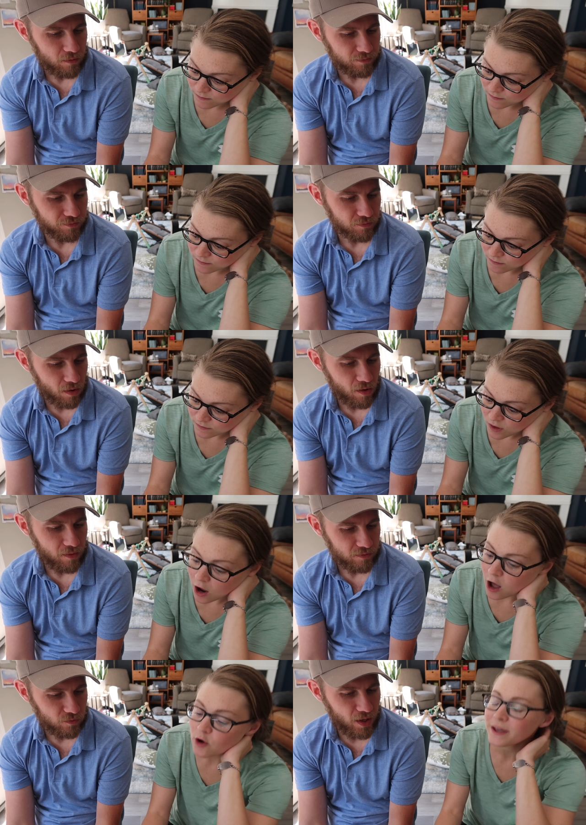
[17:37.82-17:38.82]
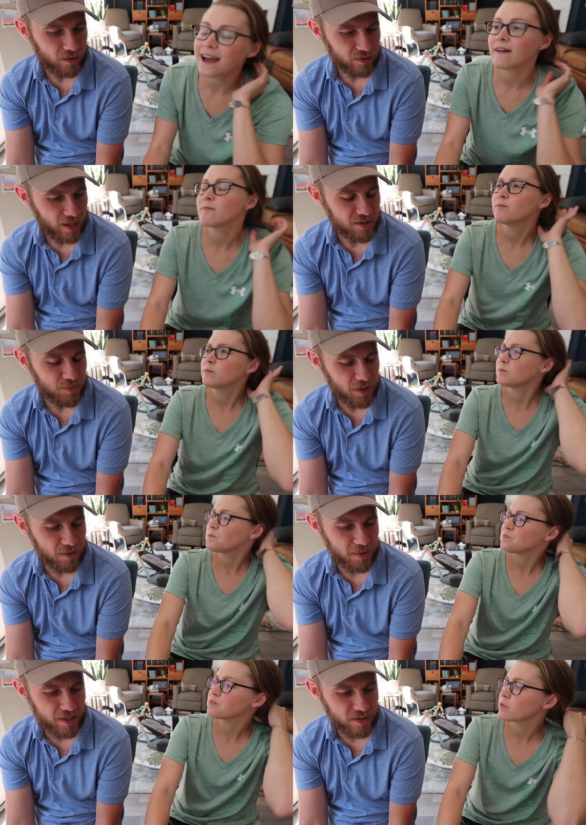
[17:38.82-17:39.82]
Speaker 1: Hmm.
Speaker 2: Oh wow, yeah. That's pretty
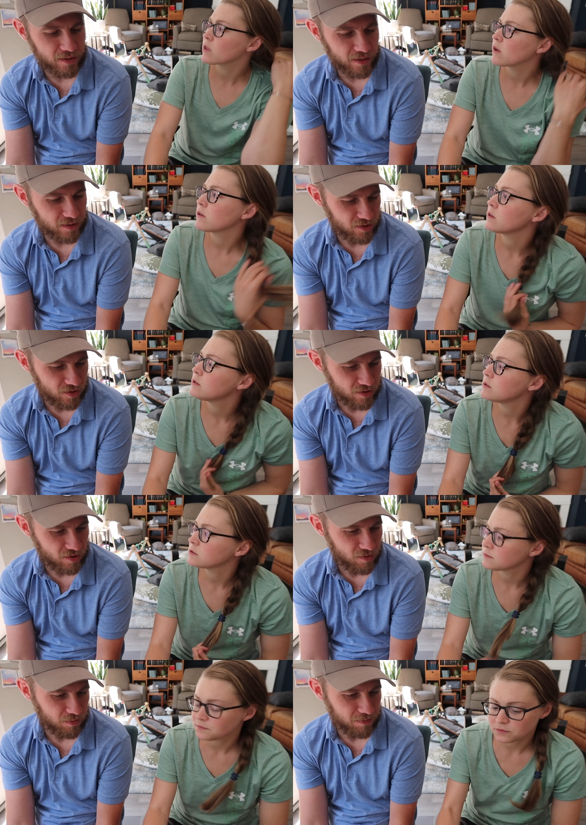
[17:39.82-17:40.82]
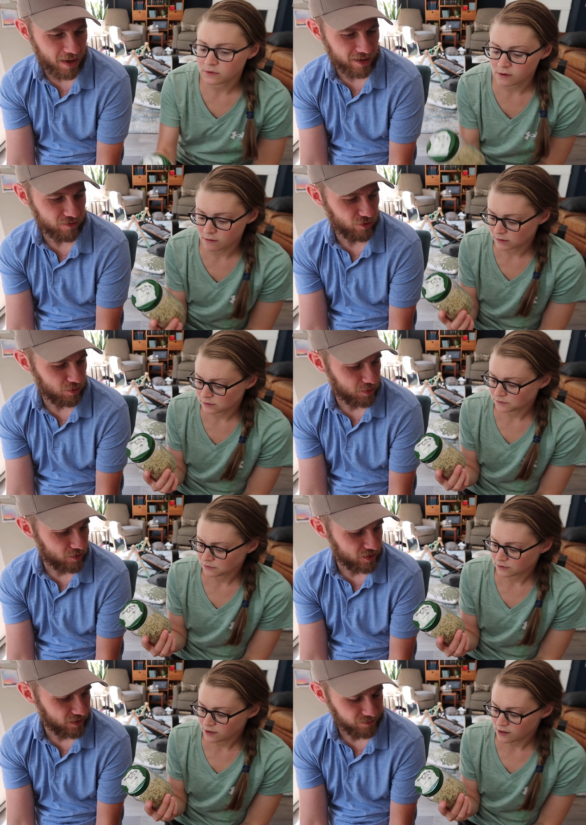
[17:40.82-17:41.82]
amazing that it's just so packed full of
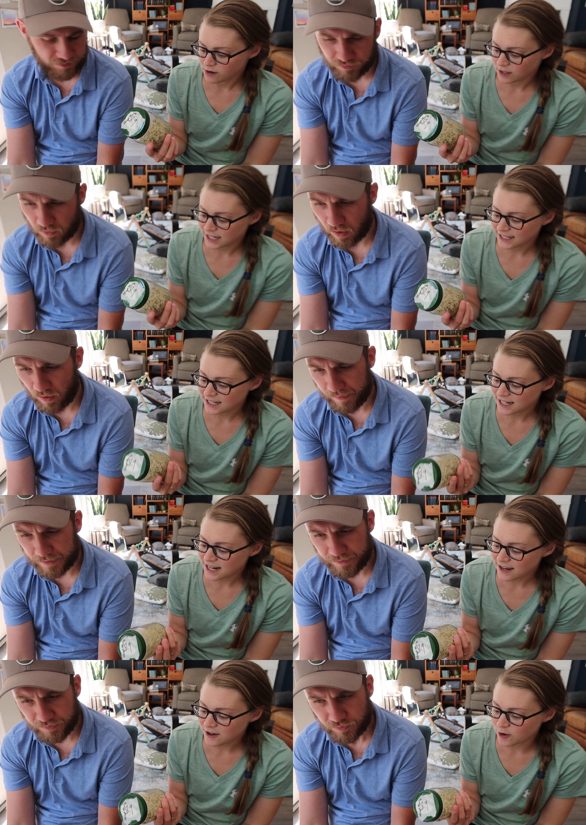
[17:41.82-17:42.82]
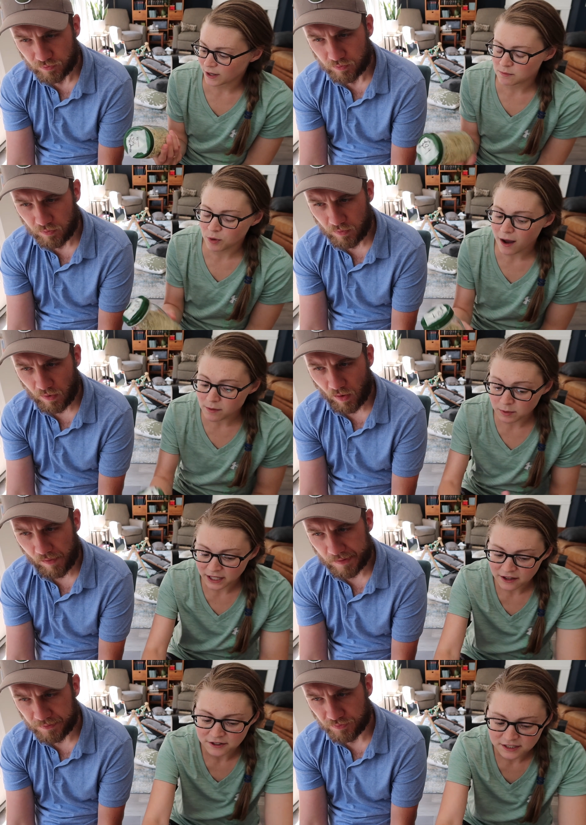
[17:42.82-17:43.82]
protein.
Speaker 1: I know, and probably
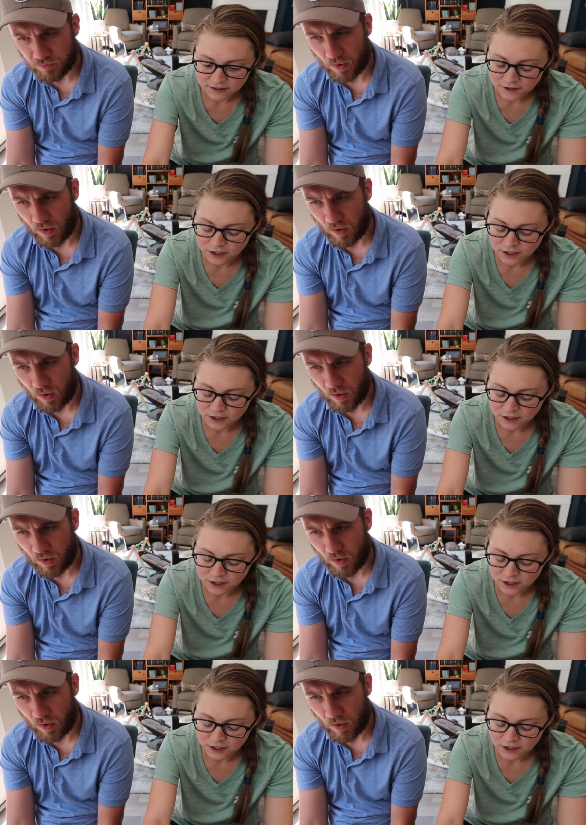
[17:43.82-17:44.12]
other stuff